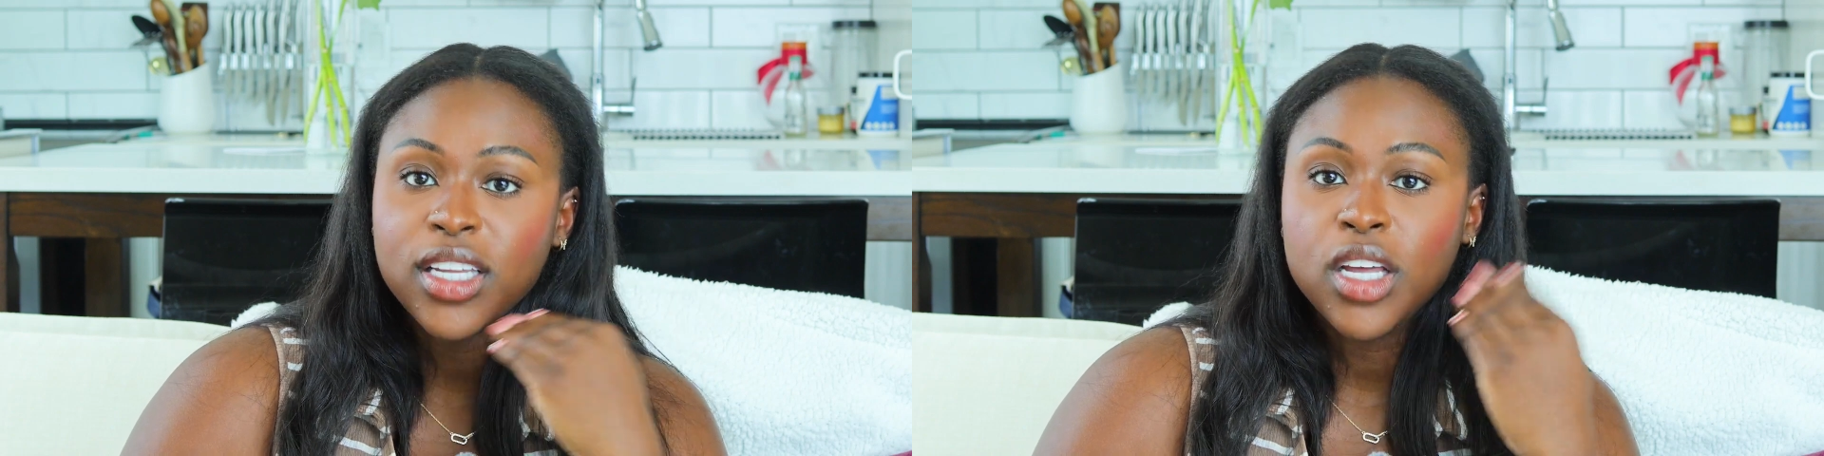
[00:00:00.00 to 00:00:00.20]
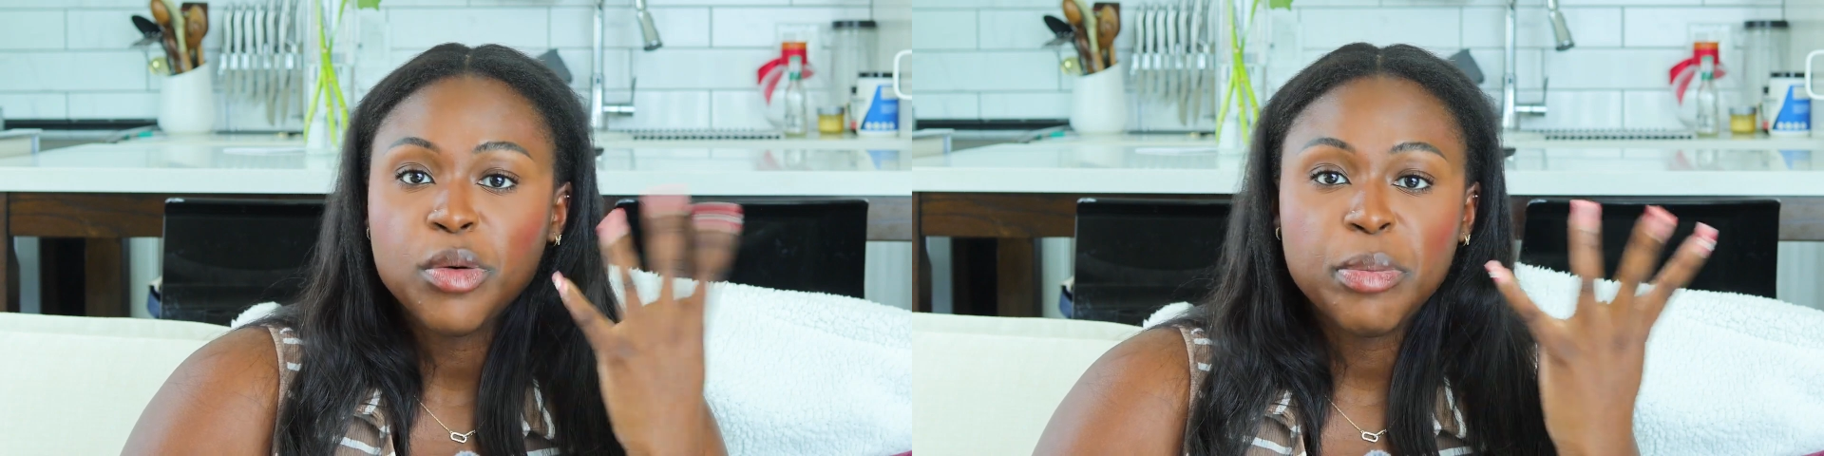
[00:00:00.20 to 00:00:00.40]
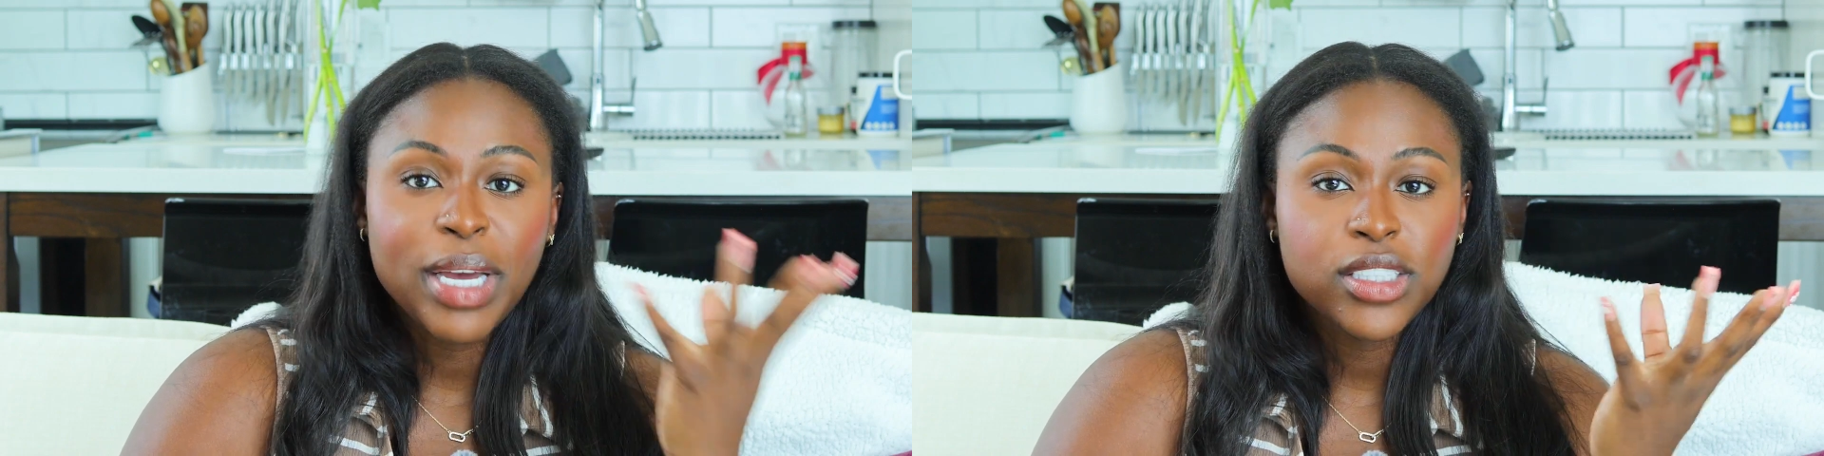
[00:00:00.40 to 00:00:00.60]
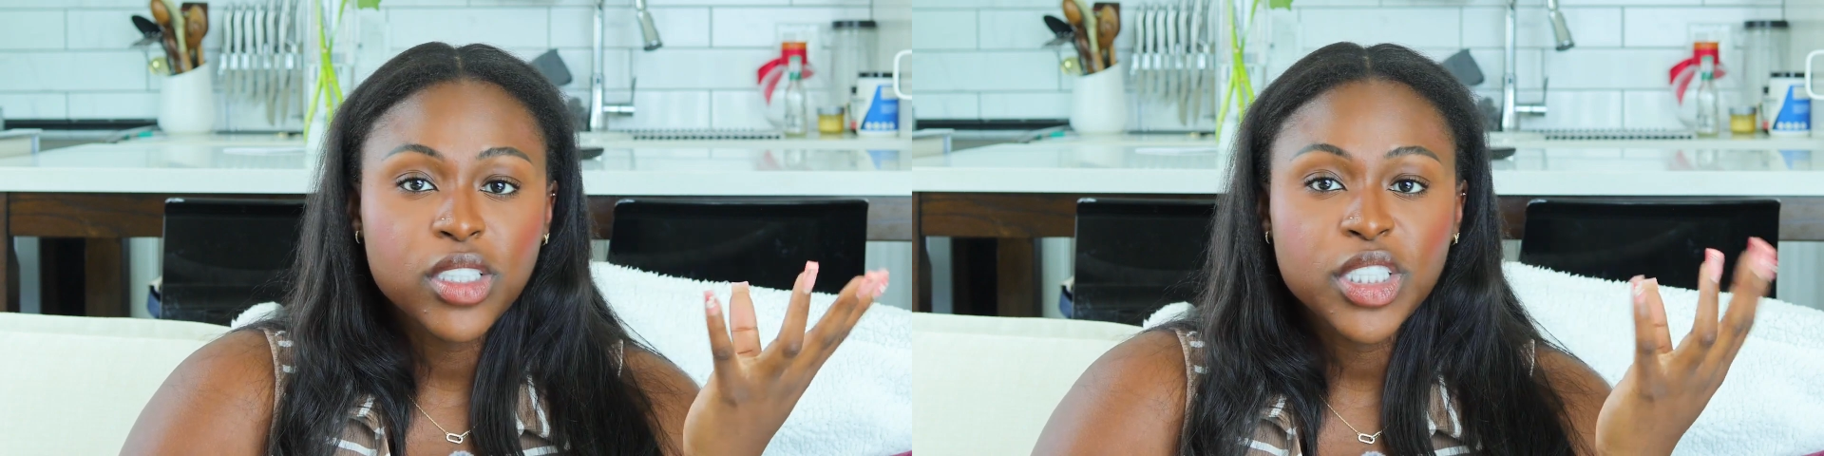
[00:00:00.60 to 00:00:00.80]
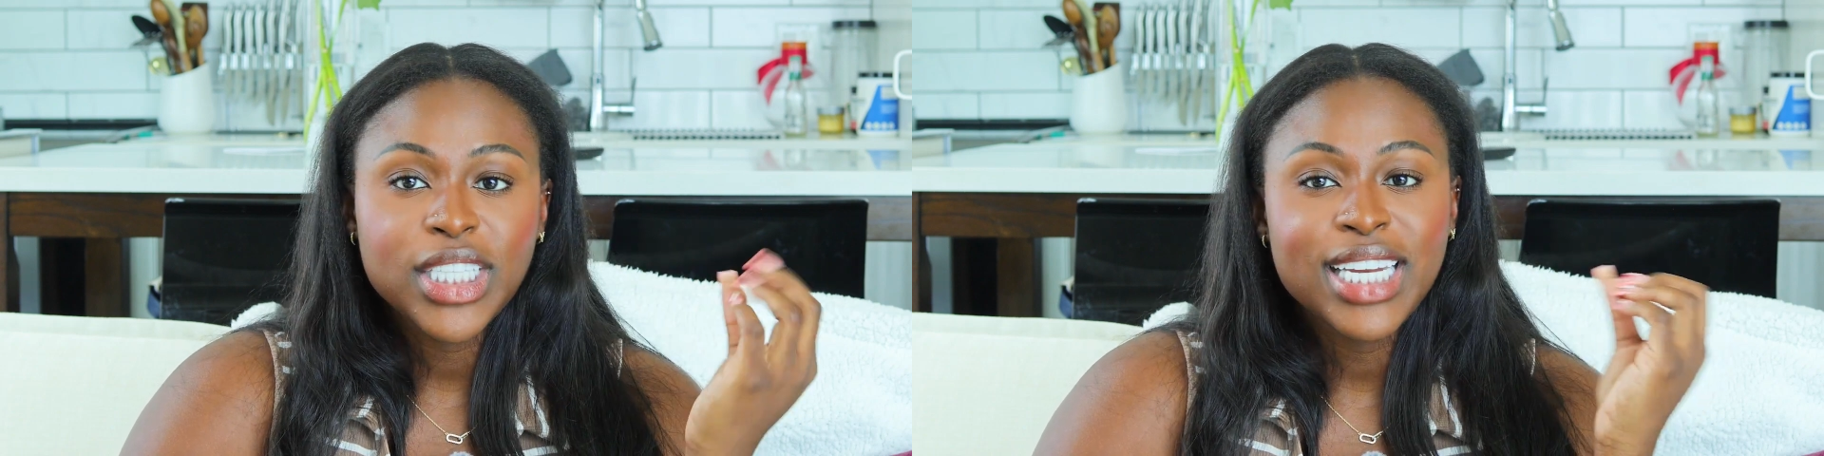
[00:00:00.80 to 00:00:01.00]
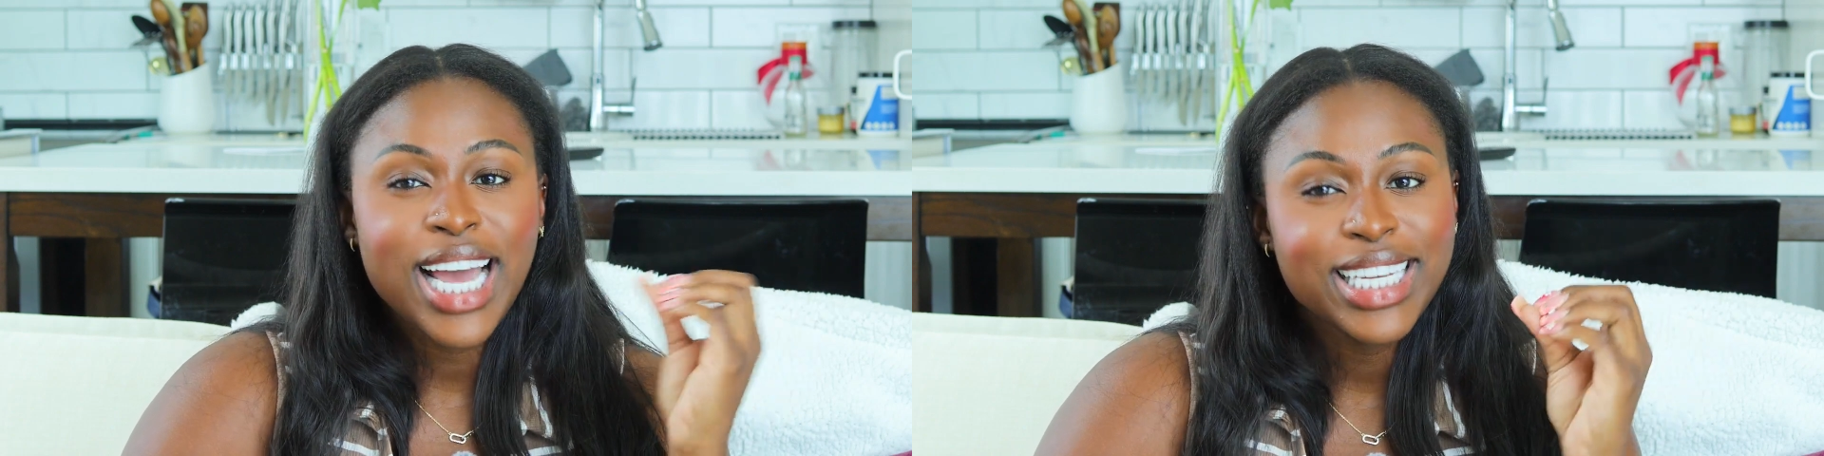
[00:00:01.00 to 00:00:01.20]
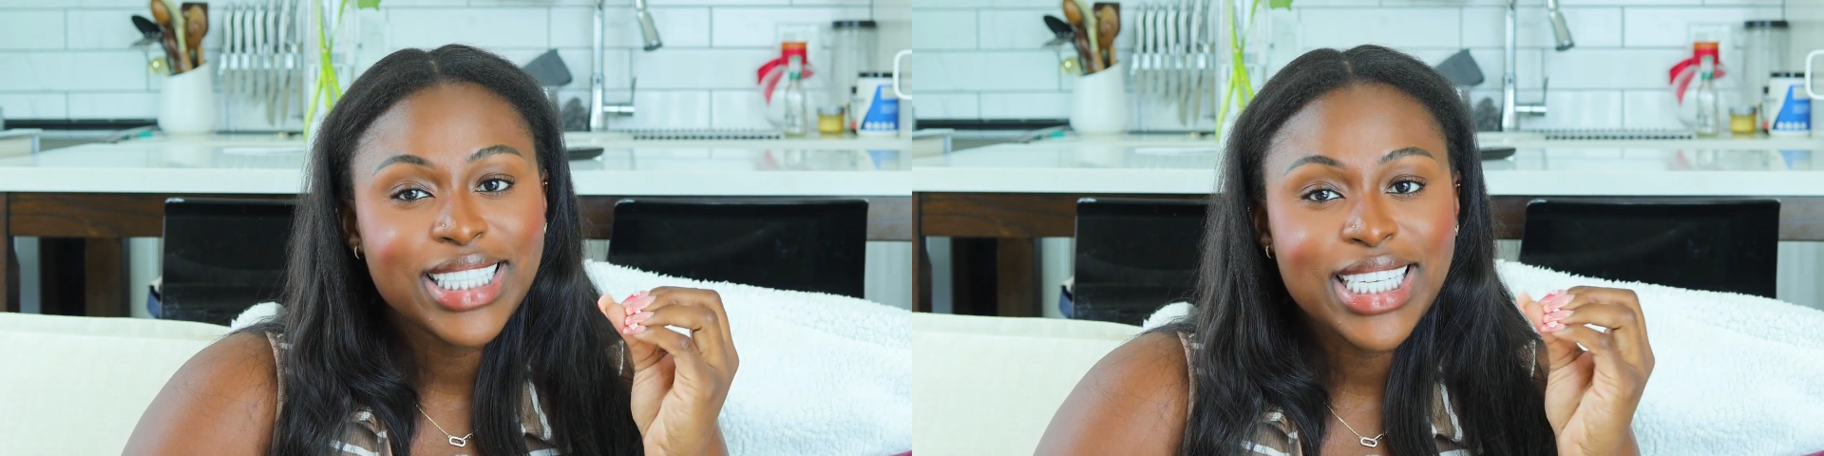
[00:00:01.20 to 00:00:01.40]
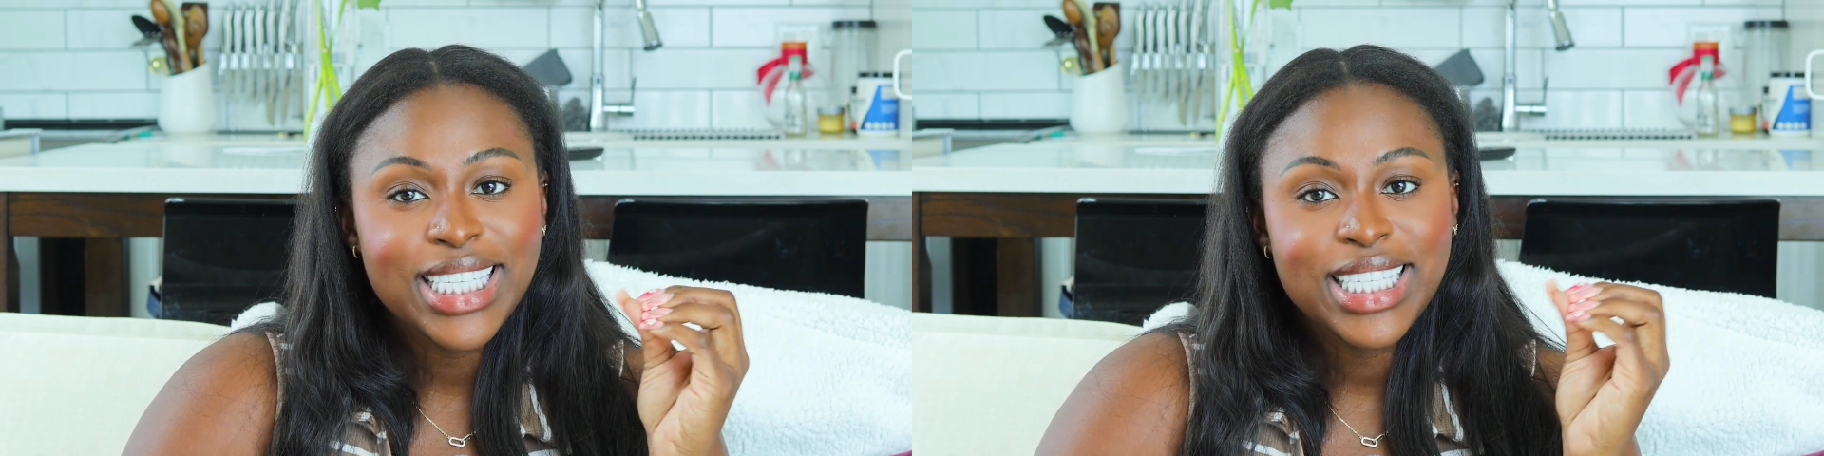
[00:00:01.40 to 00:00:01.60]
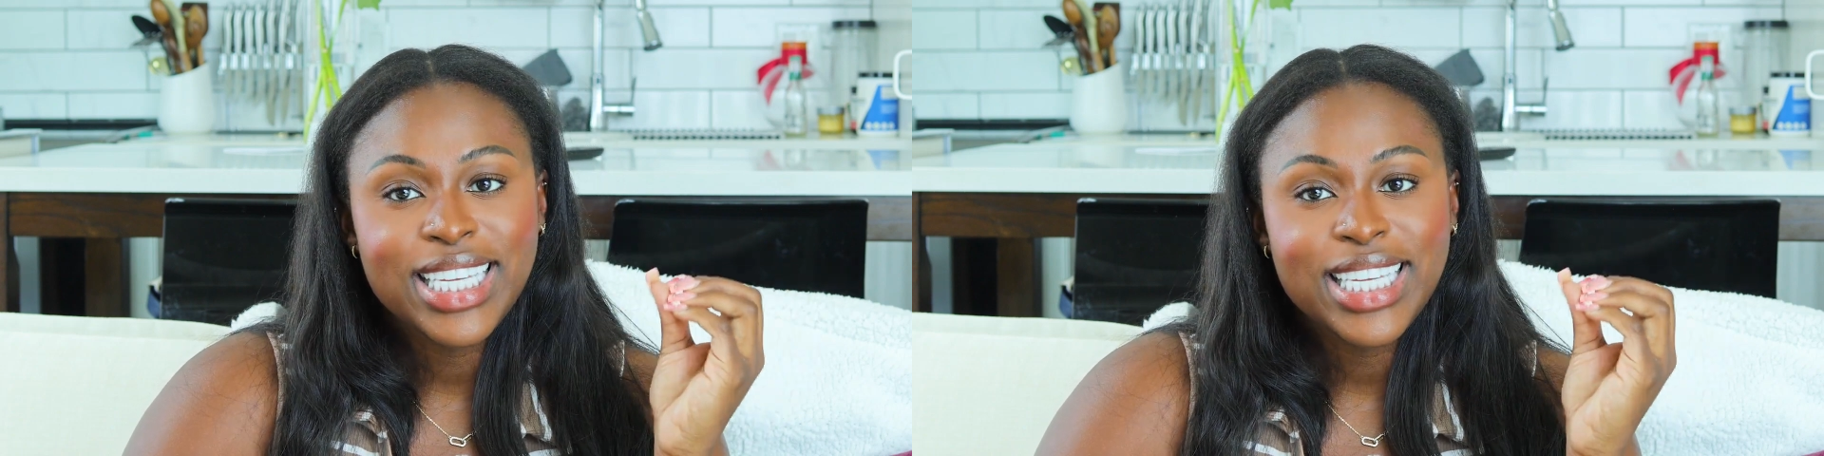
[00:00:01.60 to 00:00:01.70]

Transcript: along with bachelor's in IT